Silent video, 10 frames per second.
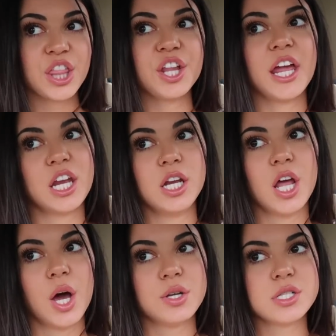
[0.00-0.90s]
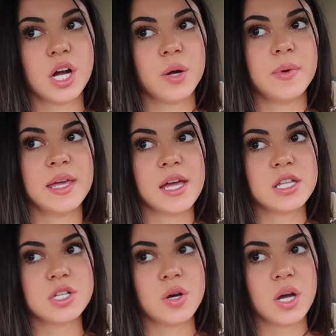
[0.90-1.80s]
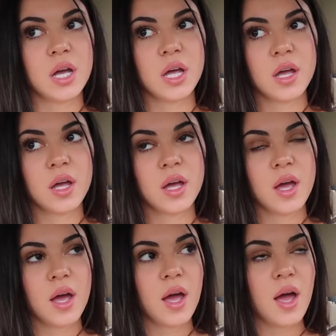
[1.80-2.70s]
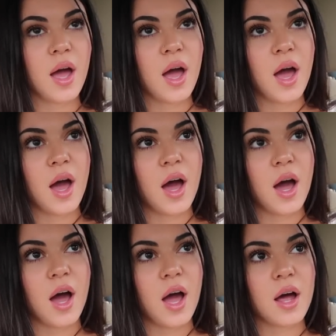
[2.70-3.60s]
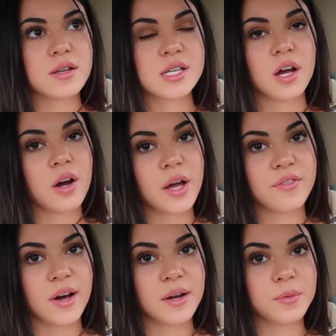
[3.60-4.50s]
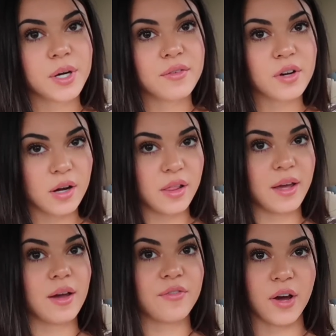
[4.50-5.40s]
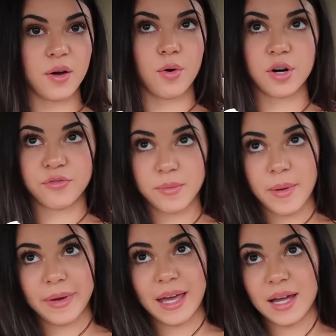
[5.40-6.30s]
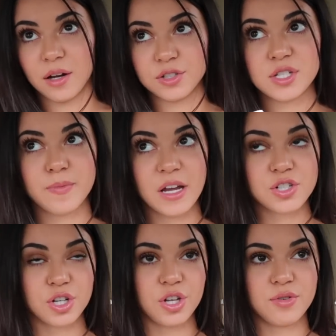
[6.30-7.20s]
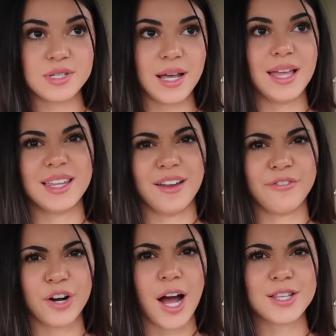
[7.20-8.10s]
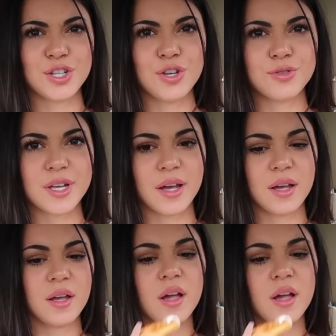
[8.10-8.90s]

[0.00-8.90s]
They're like, no, sorry, we can't do it. I was like, okay, fine, whatever. Like, if I order from them again, I'll just make sure to use it. And then I forgot to use it.